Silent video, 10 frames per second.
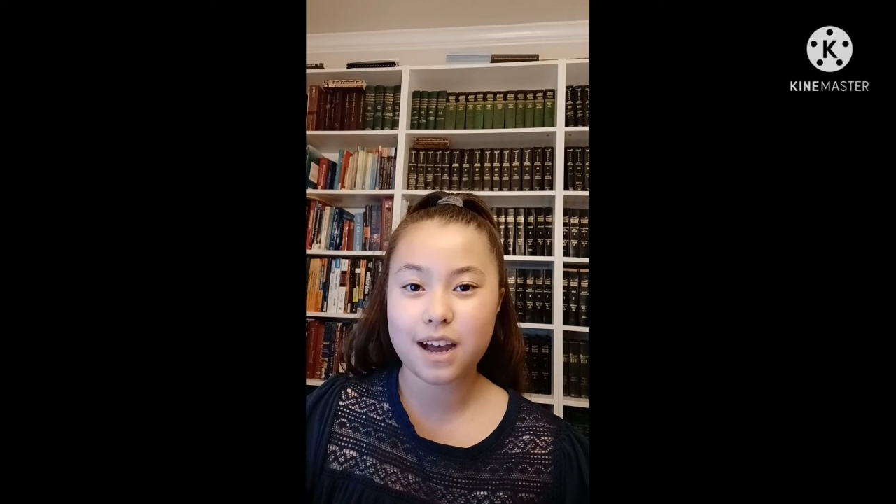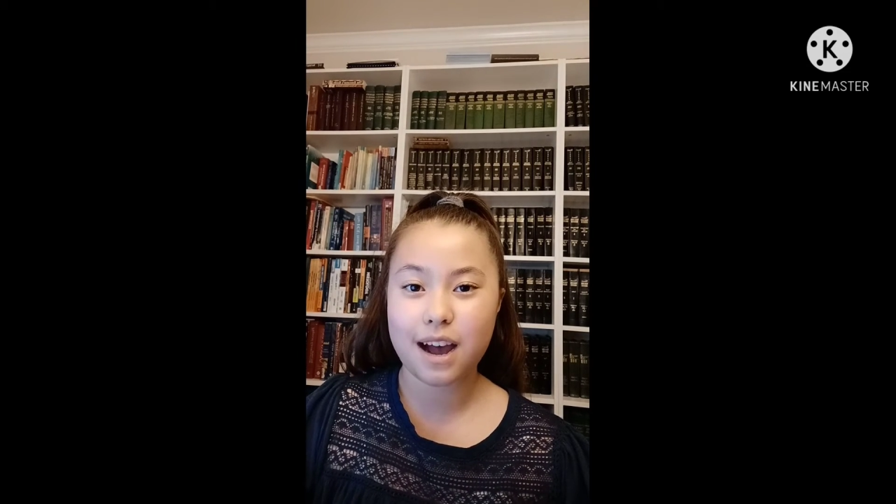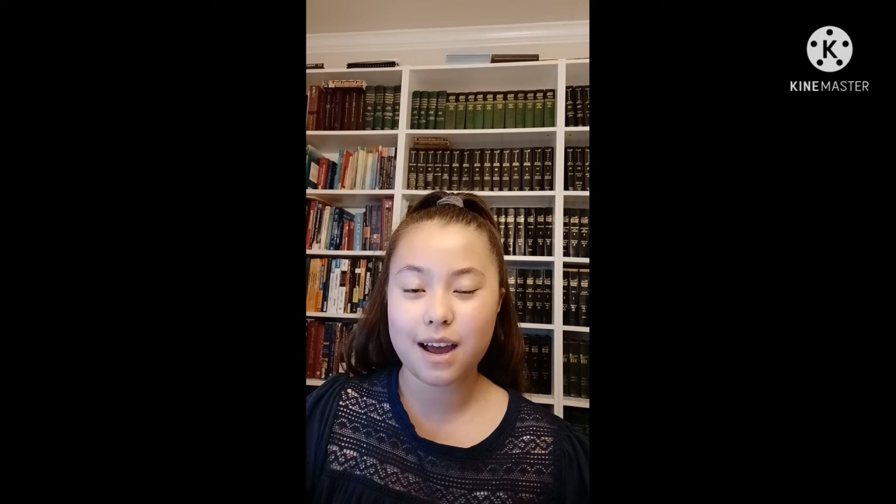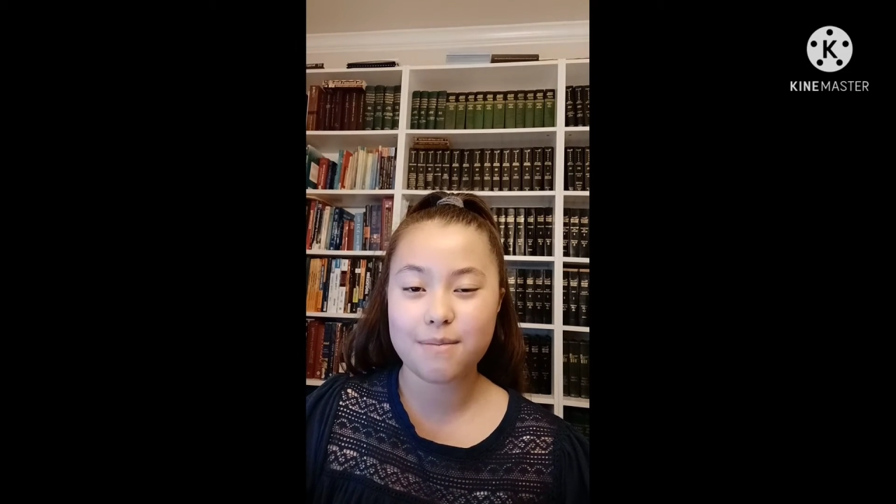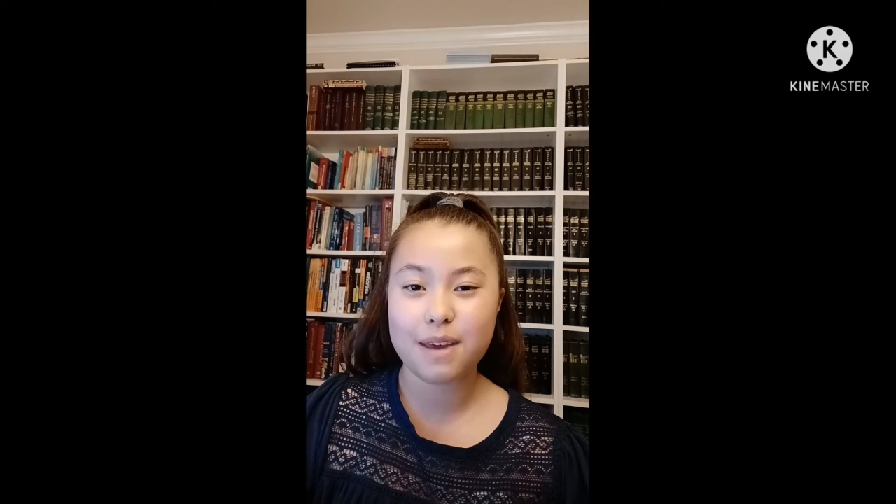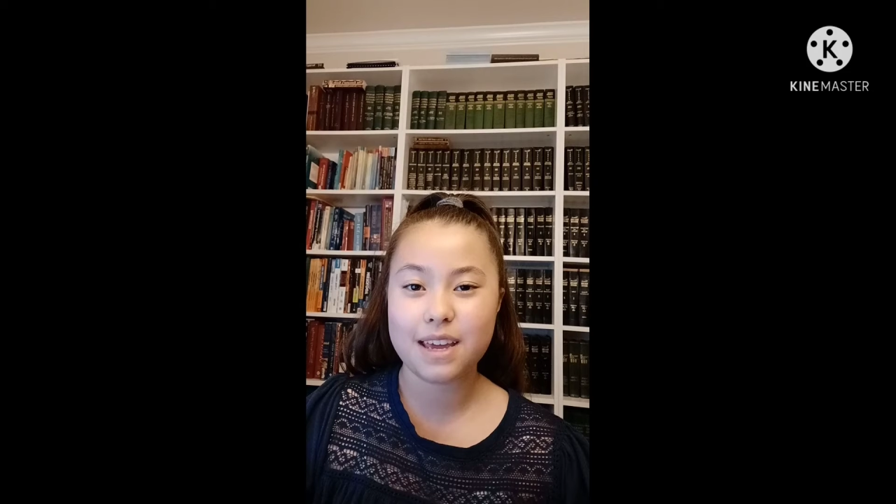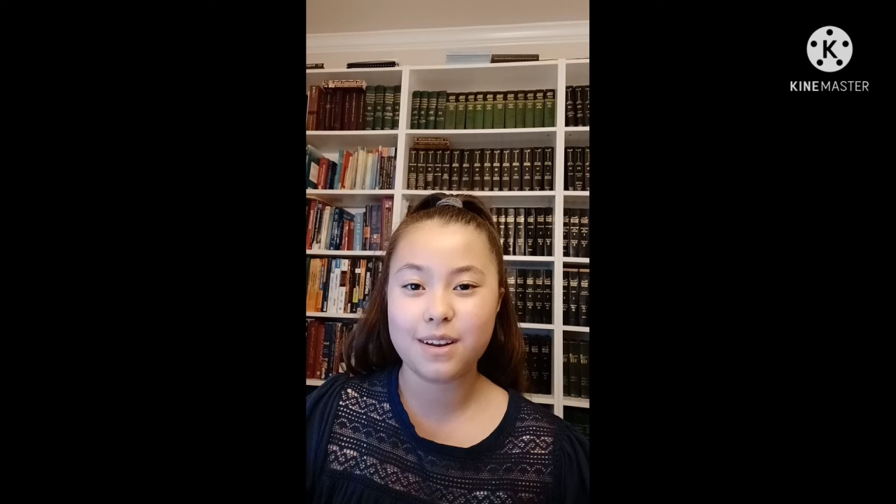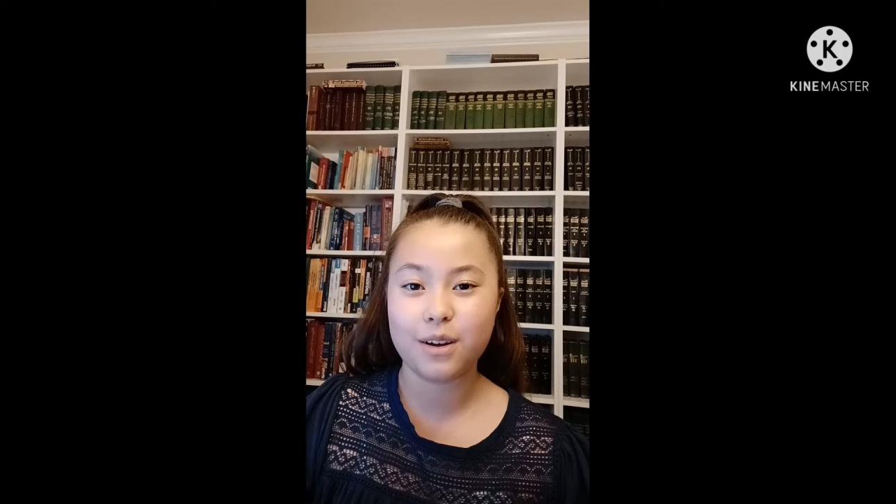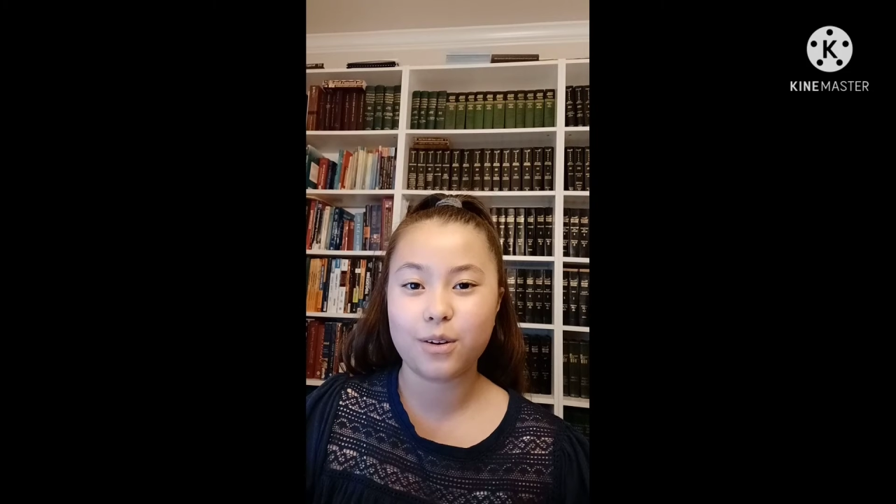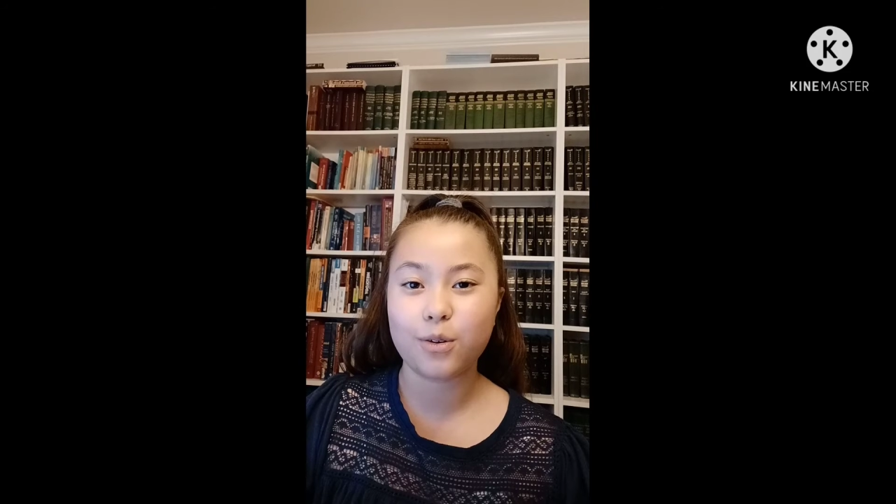I made
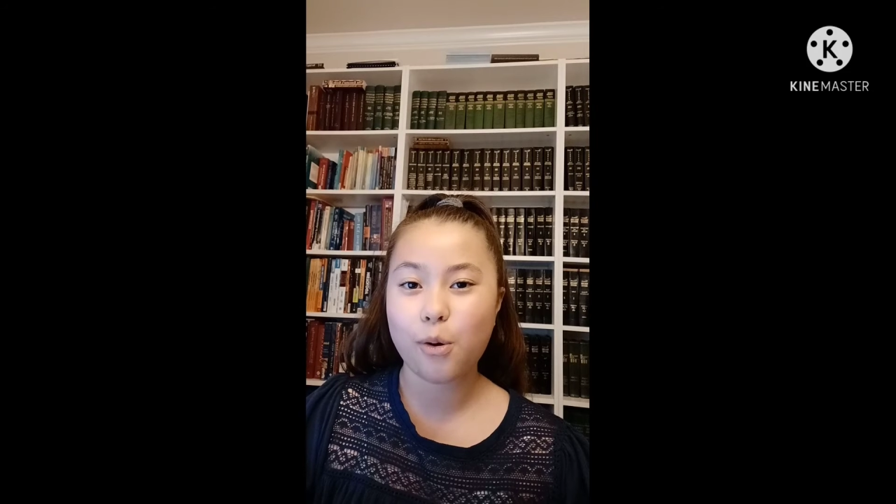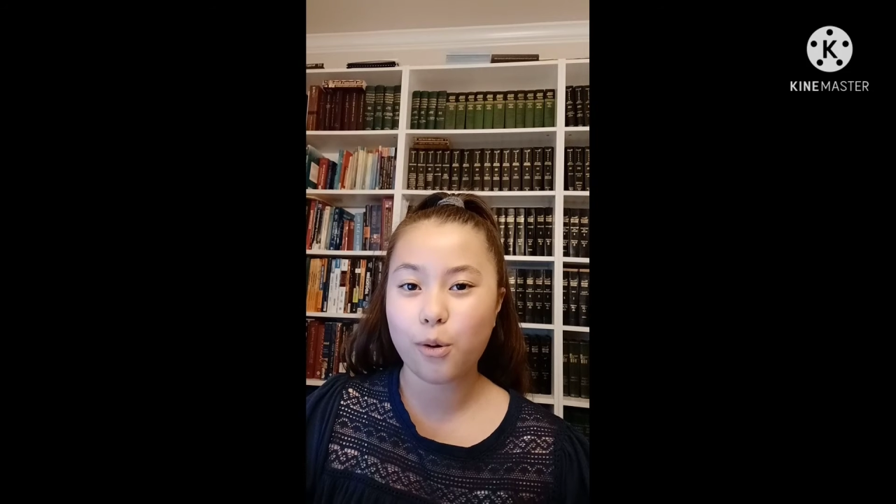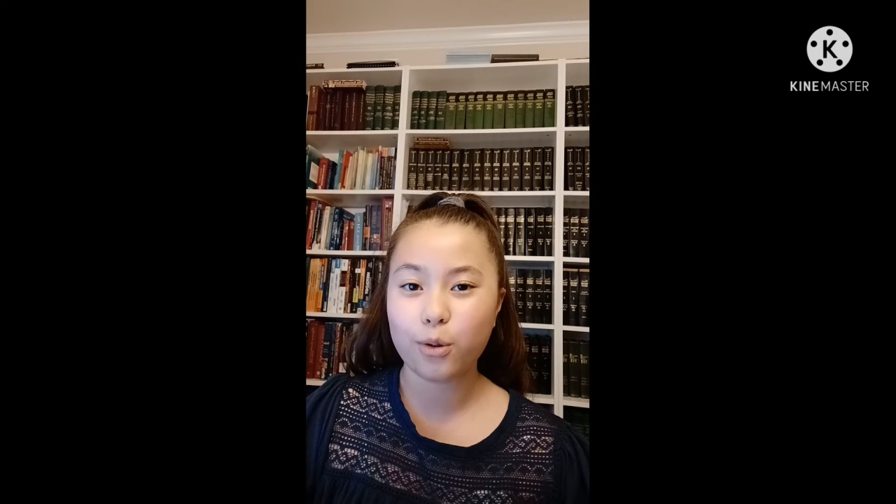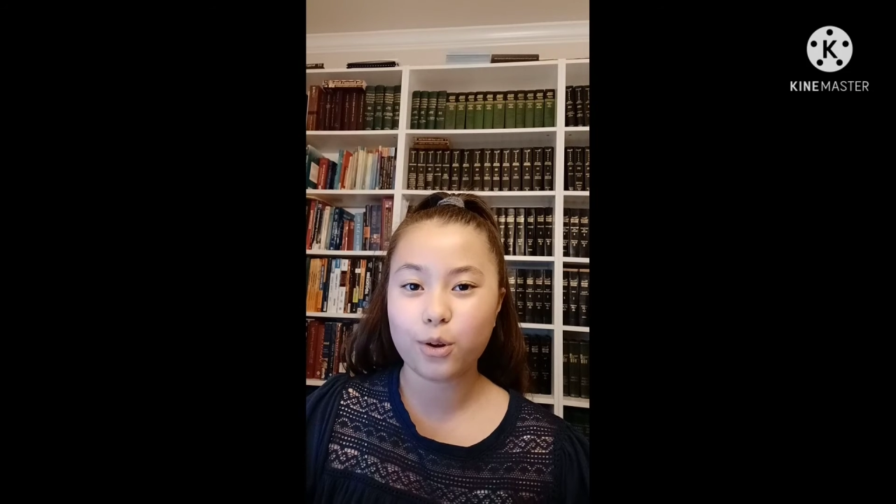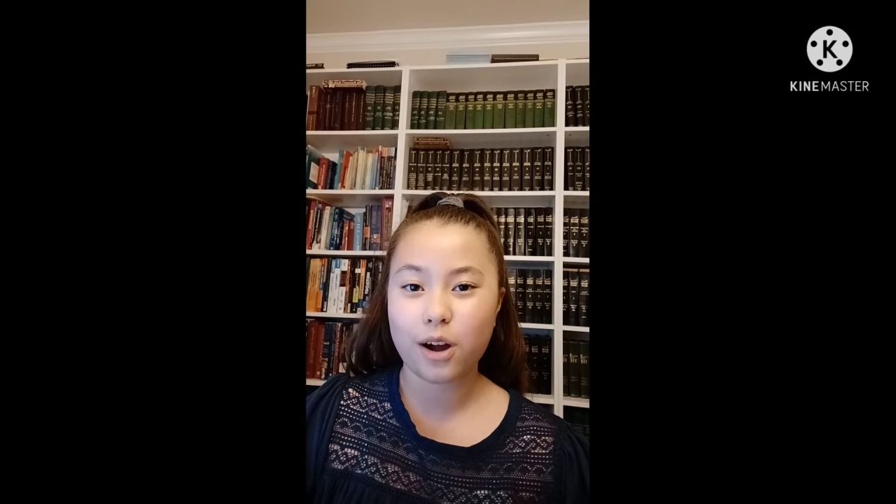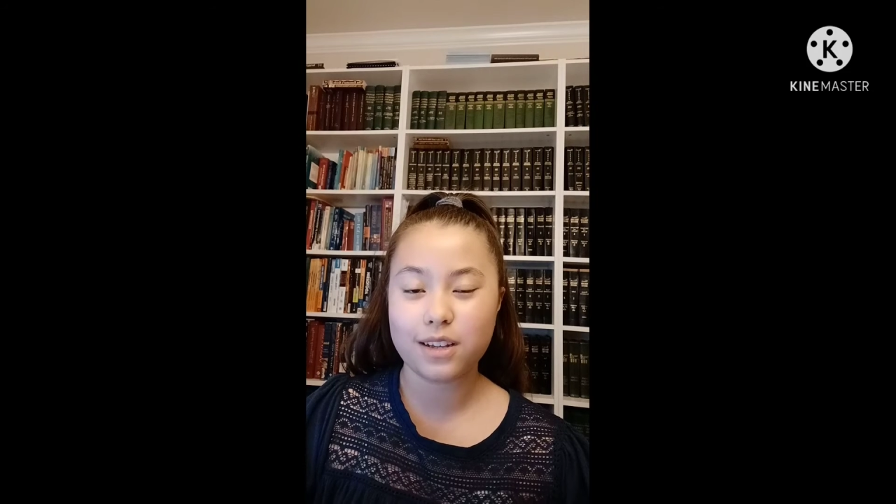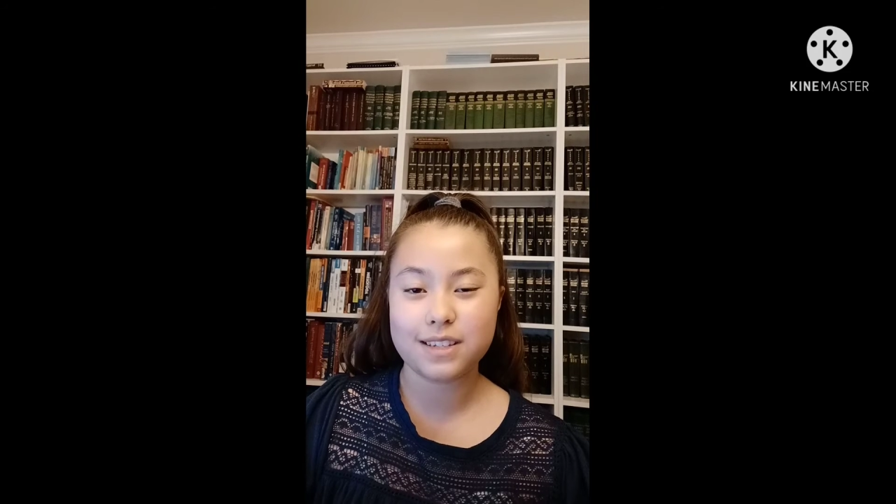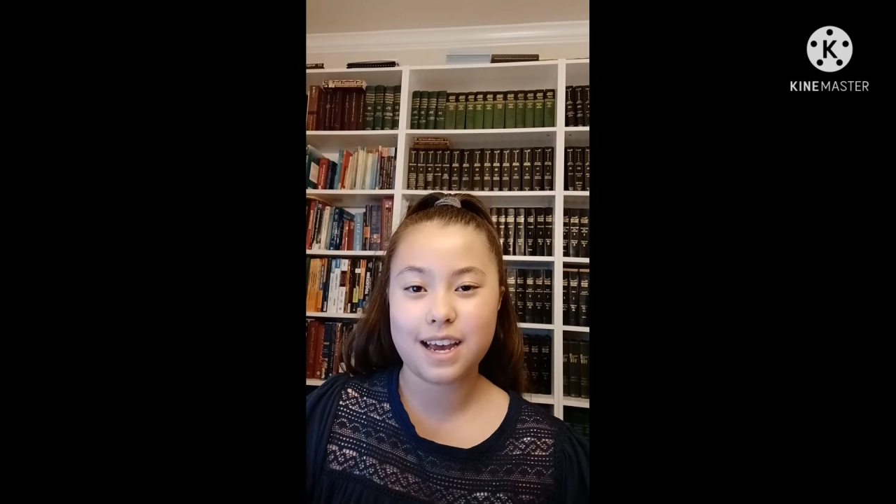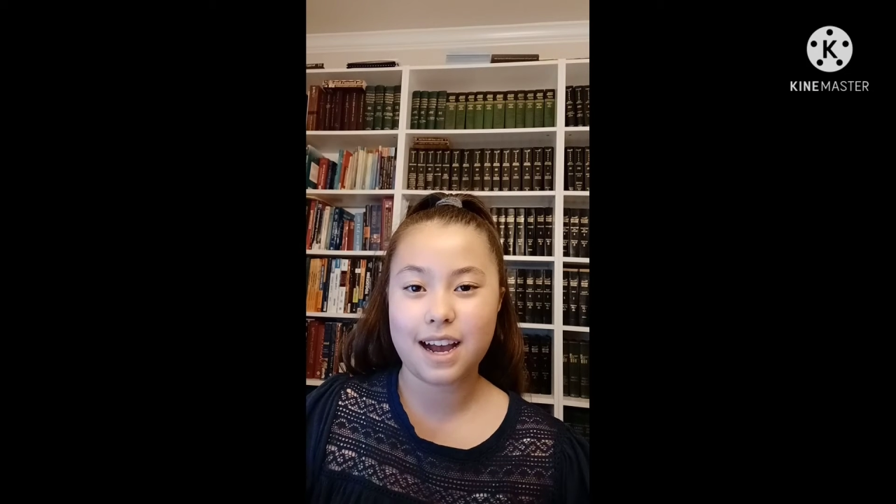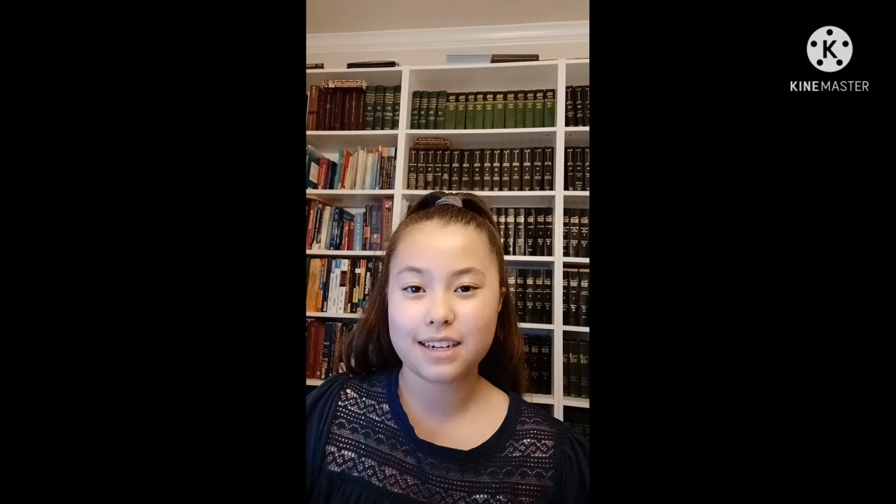a cold
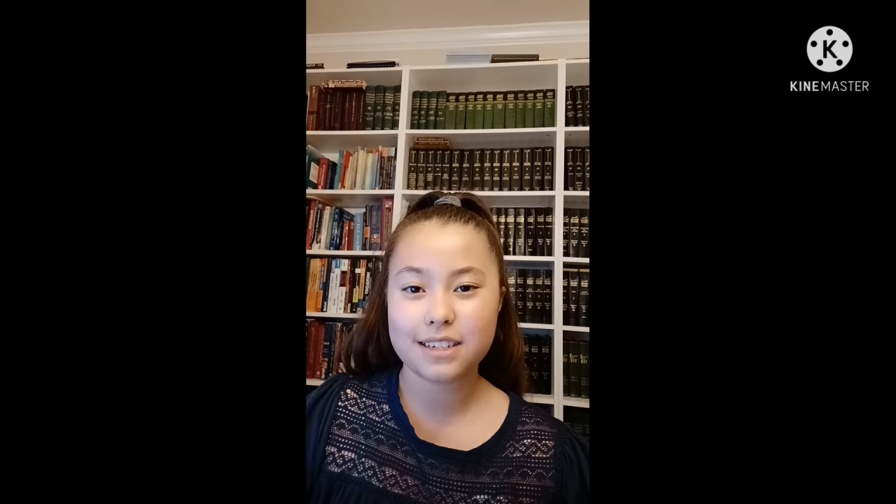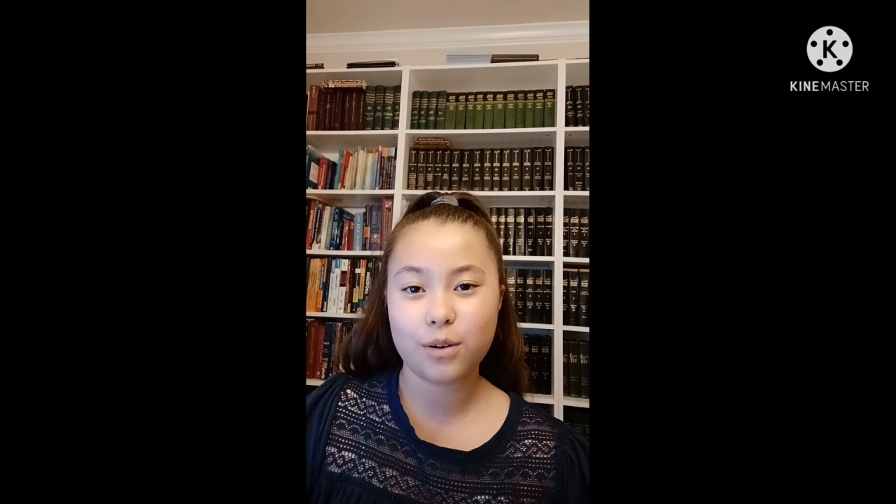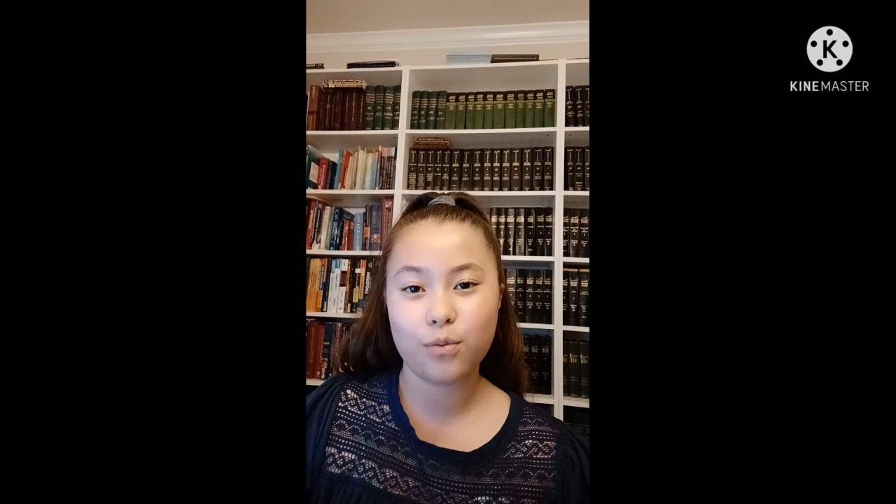contact